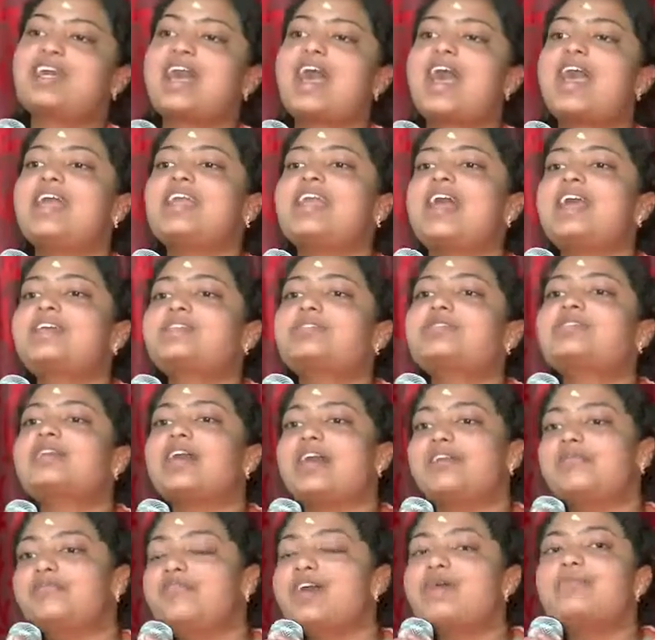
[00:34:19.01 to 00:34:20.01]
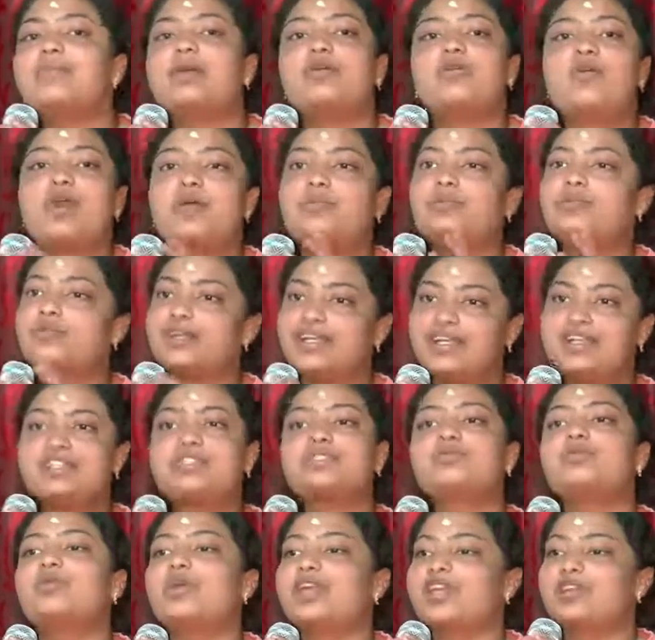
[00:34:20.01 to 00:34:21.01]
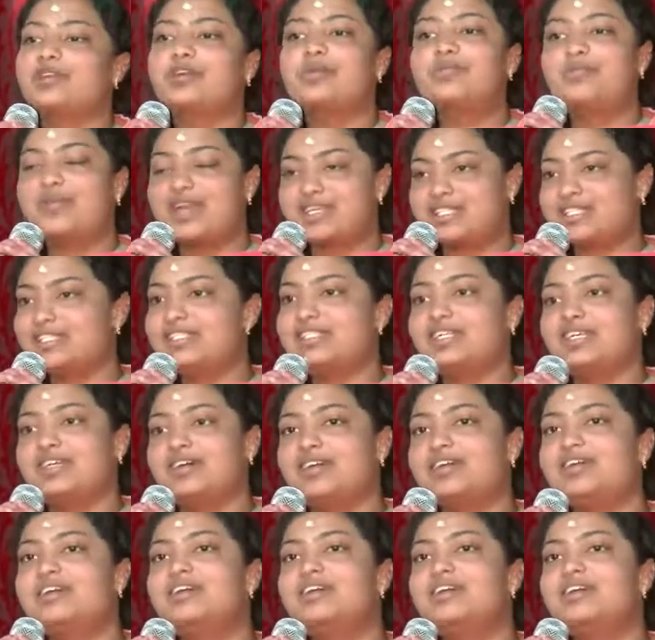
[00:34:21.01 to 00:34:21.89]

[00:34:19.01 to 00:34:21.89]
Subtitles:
I like to convey my warm greetings to one and all present here.